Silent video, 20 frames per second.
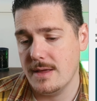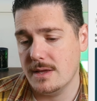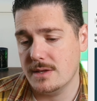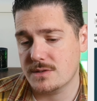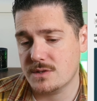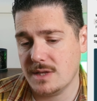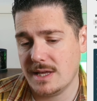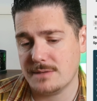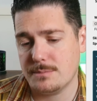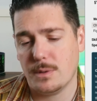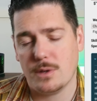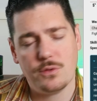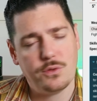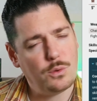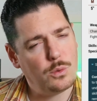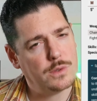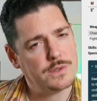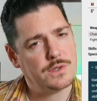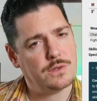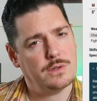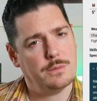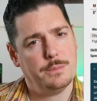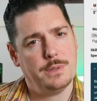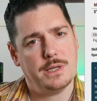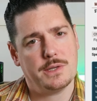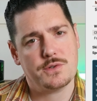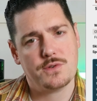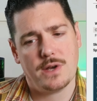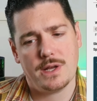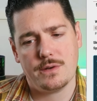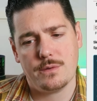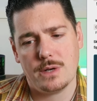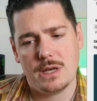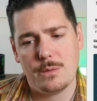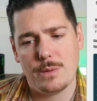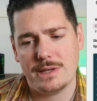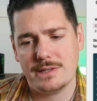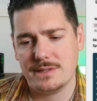So that's my thoughts on the Pit Trainer anyway.